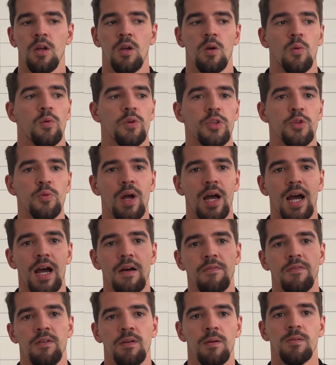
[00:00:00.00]
where you
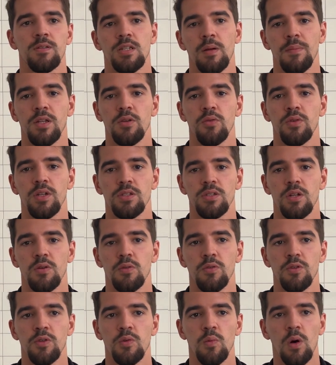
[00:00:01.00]
have somebody who doesn't know
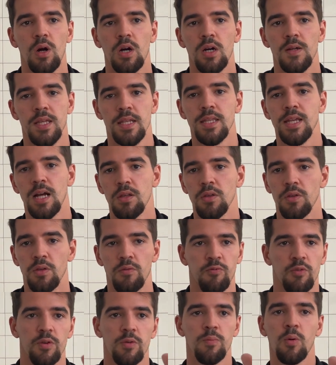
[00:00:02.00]
who you are and they download the
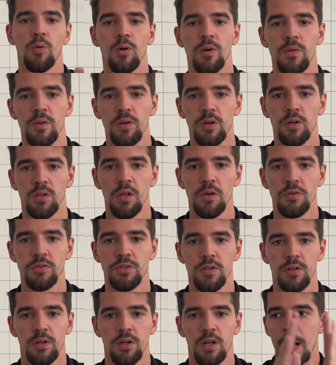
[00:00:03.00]
free report, they're
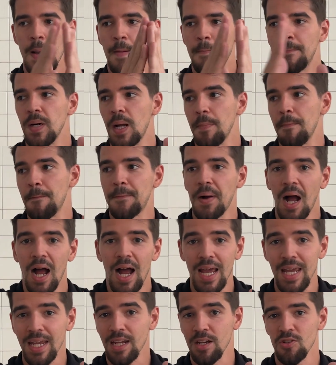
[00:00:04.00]
closer. But
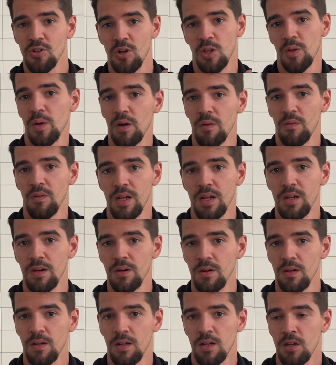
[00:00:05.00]
buying is all the way over
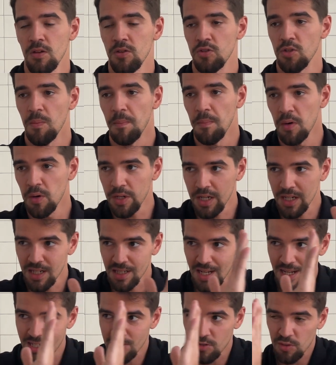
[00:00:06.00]
here. So marketing
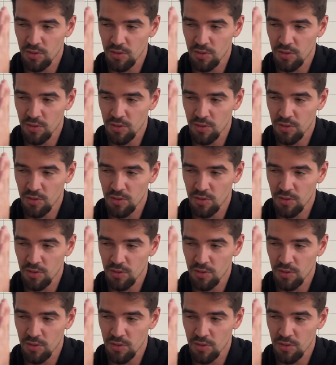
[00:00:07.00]
has to